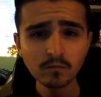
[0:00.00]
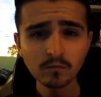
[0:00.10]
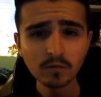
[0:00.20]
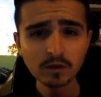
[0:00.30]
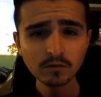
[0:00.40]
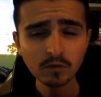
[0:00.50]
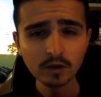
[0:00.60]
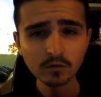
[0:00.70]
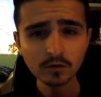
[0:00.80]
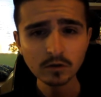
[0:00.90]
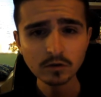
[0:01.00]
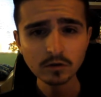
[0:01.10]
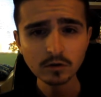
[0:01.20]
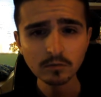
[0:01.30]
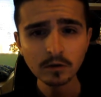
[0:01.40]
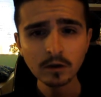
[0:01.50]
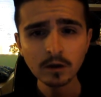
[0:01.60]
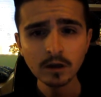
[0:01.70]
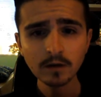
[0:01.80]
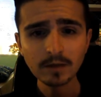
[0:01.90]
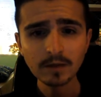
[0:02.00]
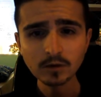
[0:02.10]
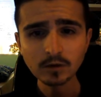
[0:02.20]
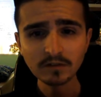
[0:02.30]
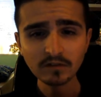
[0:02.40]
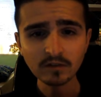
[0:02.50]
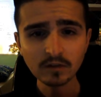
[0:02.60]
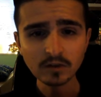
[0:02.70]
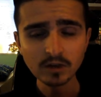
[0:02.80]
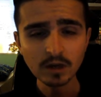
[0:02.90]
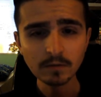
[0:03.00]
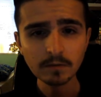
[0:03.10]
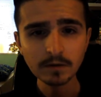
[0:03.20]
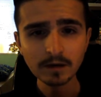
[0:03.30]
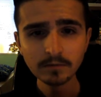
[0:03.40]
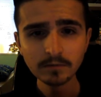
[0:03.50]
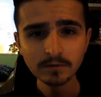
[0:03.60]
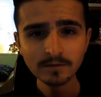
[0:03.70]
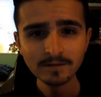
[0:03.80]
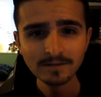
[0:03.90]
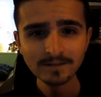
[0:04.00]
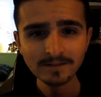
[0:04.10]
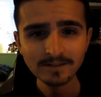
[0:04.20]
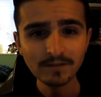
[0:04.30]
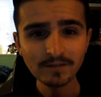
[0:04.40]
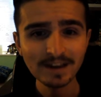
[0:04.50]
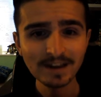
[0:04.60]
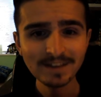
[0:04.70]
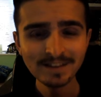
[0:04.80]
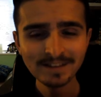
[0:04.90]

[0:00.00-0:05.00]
much as what I do on YouTube, my job is just to cheer people up, if I can.